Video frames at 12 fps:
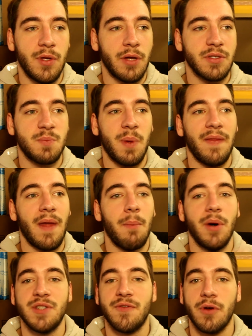spend that
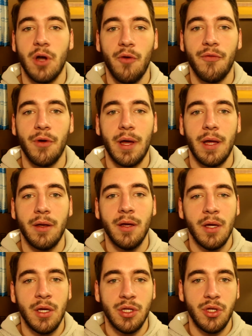much for an overhead.
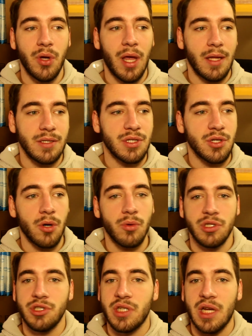You can start
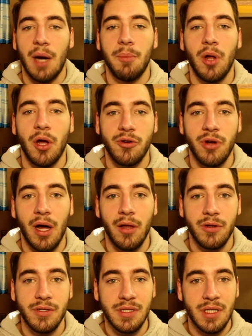with just a couple
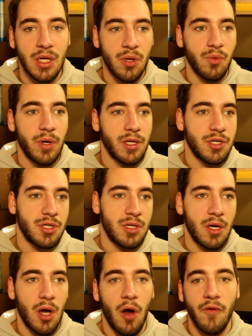$100s, which
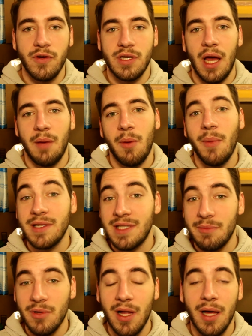over time it might
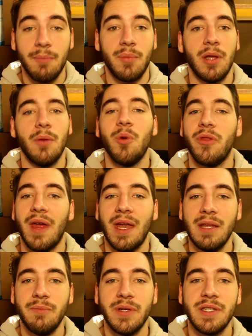seem a lot, but with
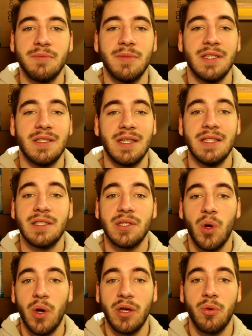any business it's
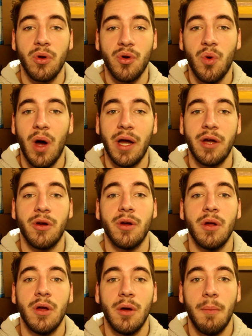going to require
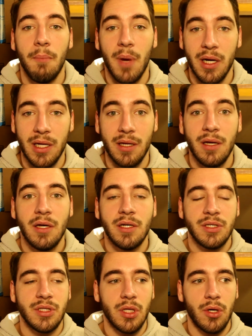money.
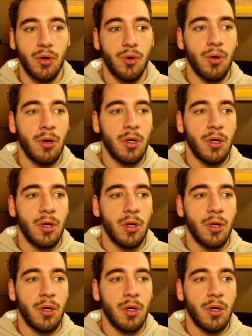So